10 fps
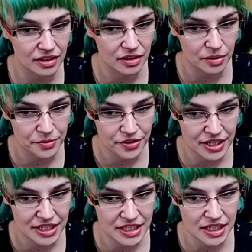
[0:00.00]
a
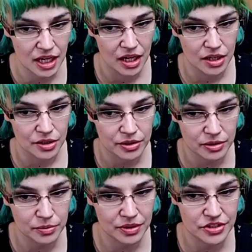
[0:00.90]
community who
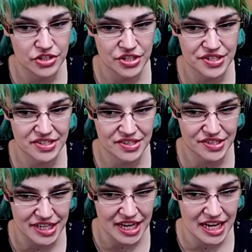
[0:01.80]
will just
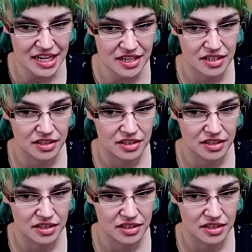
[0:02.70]
stay